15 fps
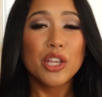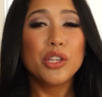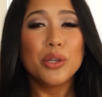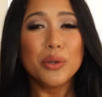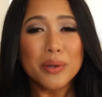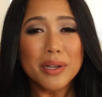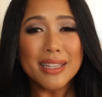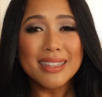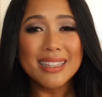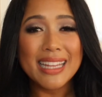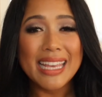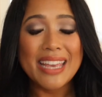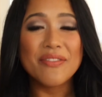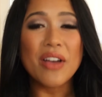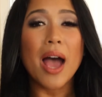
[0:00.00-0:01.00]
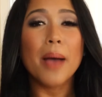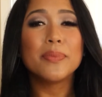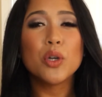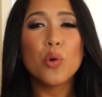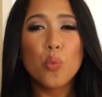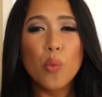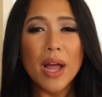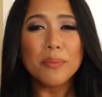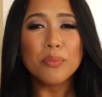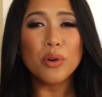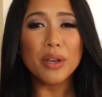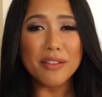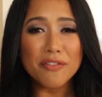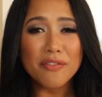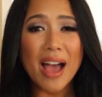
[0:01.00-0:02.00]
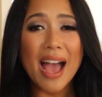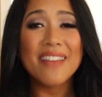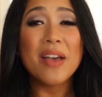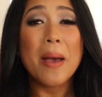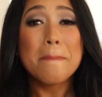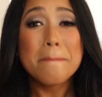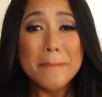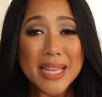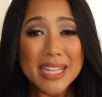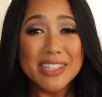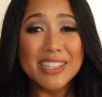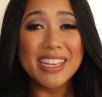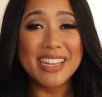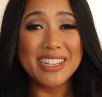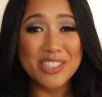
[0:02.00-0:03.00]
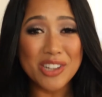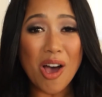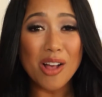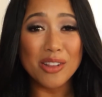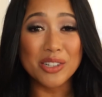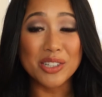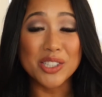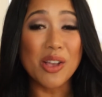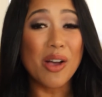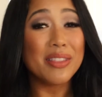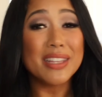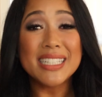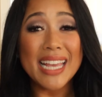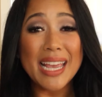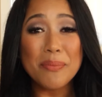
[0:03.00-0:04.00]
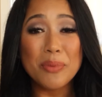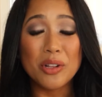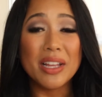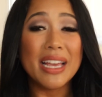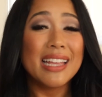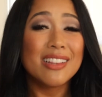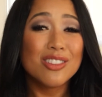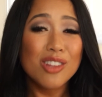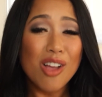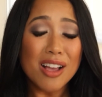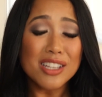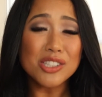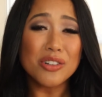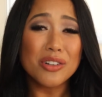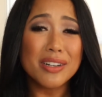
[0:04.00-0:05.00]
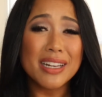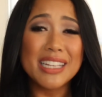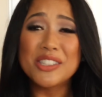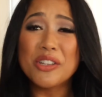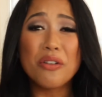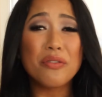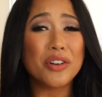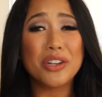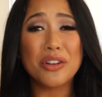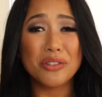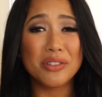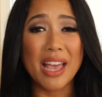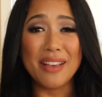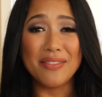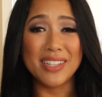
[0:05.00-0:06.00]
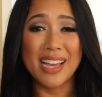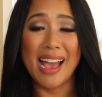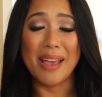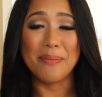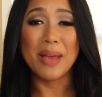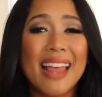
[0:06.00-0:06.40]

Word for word: you could leave up to $1.5 million on the table in lost earnings over your lifetime.